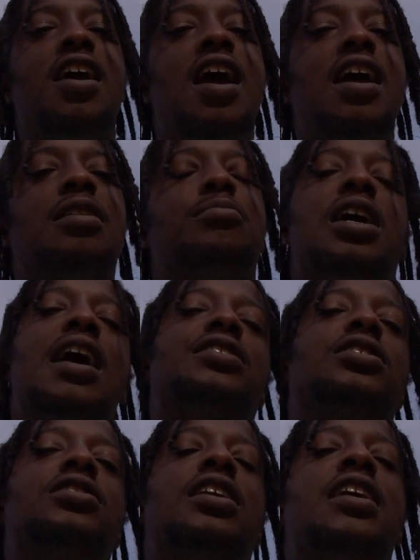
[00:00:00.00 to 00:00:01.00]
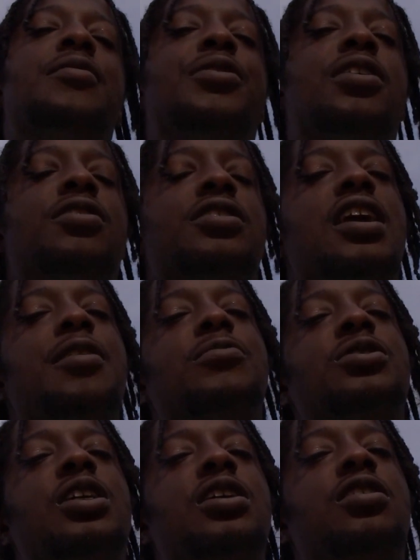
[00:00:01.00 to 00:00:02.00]
and I'm gonna actually let him get on the camera
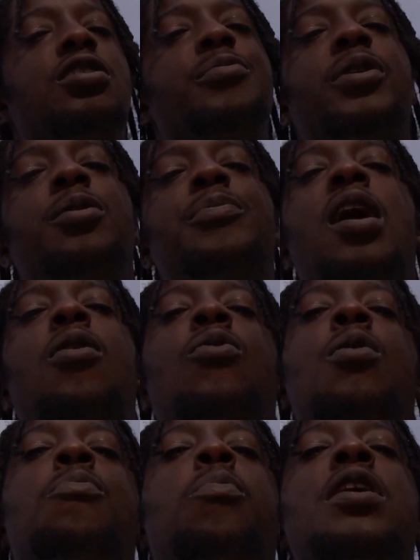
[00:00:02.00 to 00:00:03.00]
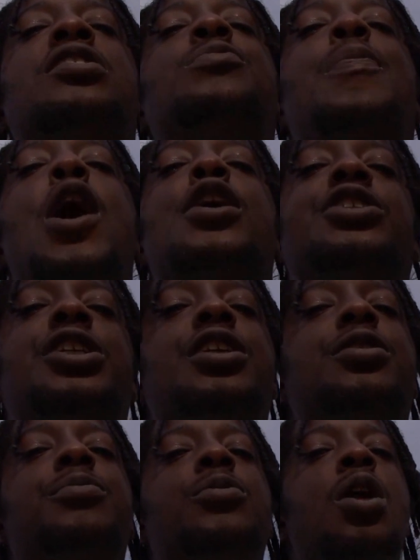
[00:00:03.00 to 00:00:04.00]
and tell you a little bit about what inspires
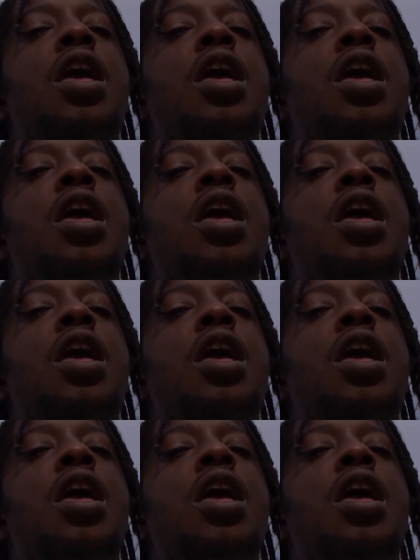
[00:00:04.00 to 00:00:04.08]
him